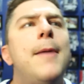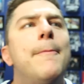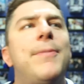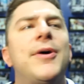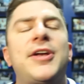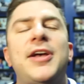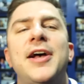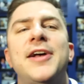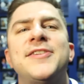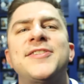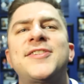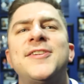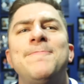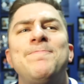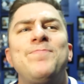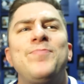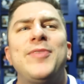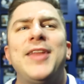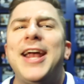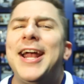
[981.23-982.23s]
Because
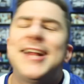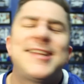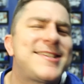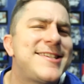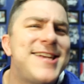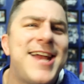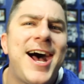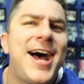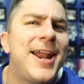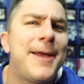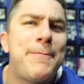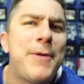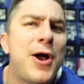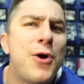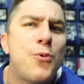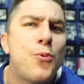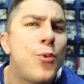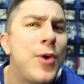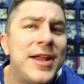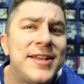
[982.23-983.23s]
it's not
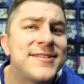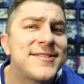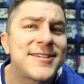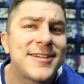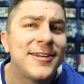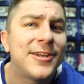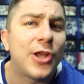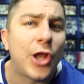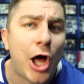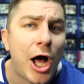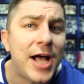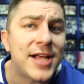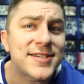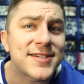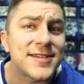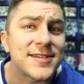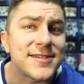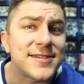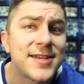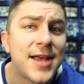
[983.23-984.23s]
about wins and
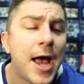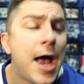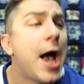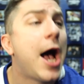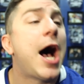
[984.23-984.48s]
losses.